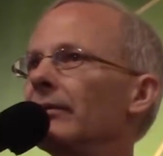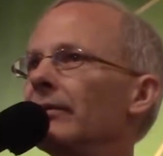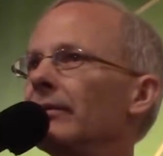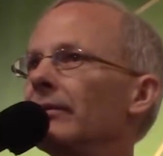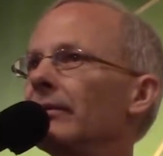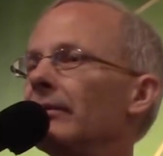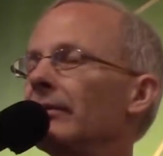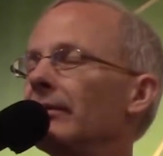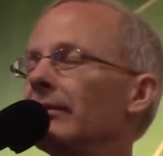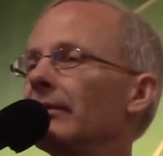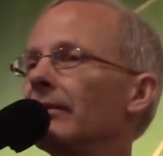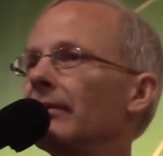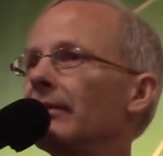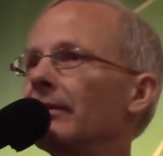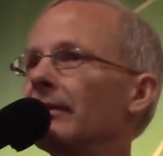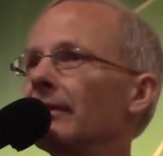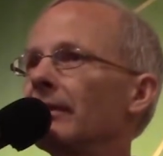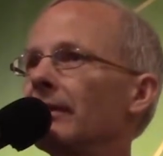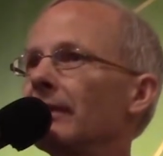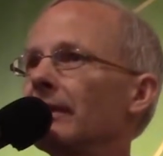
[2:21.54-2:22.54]

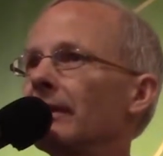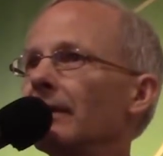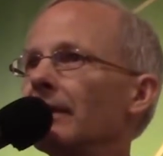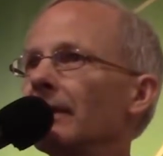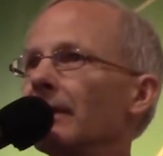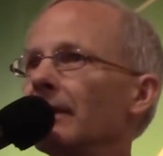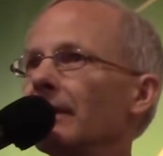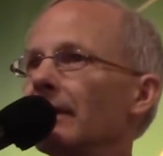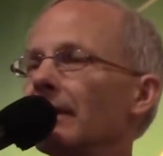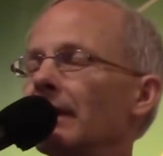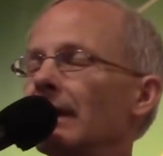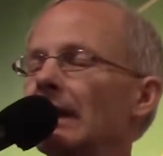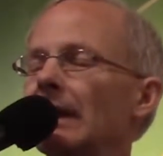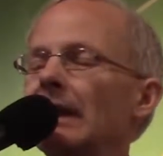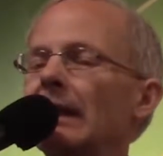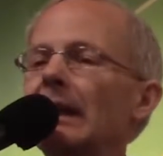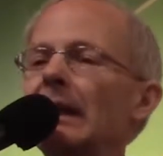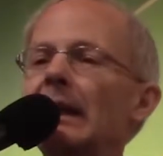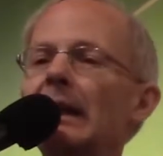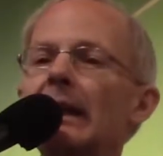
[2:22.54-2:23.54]

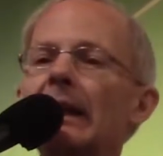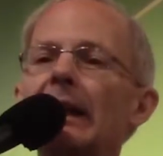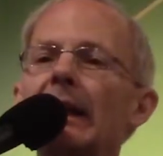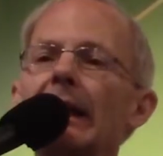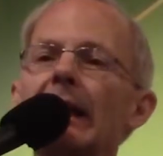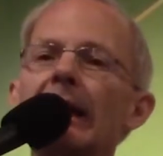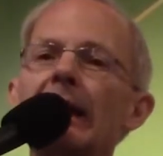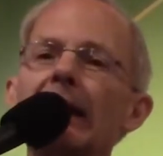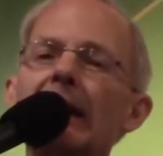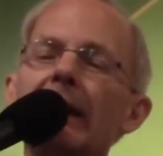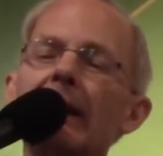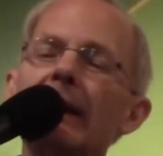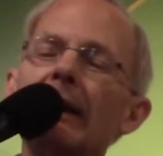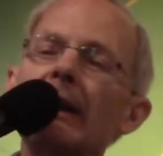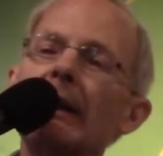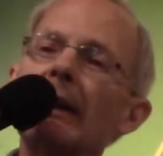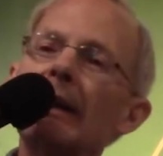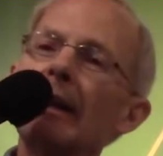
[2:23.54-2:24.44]
[no speech]